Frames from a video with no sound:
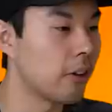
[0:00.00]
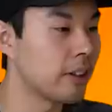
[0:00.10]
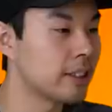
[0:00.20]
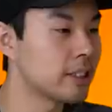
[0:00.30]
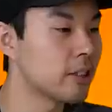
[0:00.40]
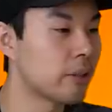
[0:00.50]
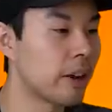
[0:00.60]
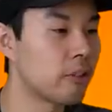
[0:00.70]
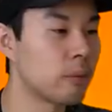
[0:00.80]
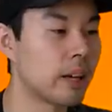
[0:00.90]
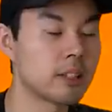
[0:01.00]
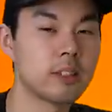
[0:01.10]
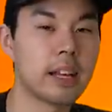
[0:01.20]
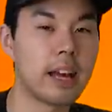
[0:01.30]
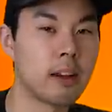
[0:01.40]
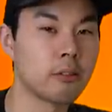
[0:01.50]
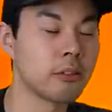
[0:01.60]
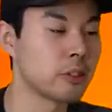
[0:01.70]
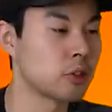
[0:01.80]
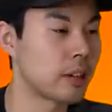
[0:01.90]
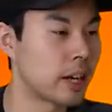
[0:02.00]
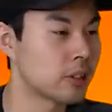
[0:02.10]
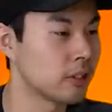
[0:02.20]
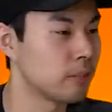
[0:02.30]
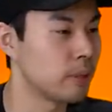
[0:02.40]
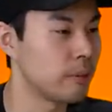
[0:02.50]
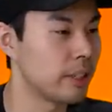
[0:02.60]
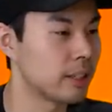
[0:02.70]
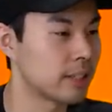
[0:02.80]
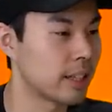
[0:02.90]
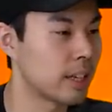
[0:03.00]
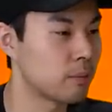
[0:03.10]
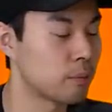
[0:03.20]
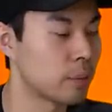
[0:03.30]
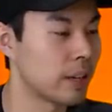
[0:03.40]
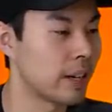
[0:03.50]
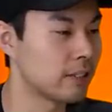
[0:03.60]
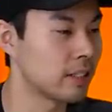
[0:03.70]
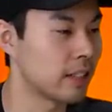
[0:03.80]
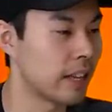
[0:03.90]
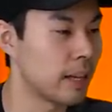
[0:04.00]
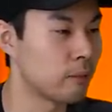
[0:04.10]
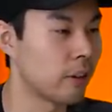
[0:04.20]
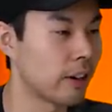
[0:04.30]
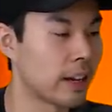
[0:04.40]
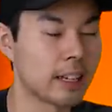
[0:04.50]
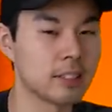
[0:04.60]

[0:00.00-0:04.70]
Oh, and this is the Rival Blaster that everyone trashed on me because I kept pronouncing the name wrong and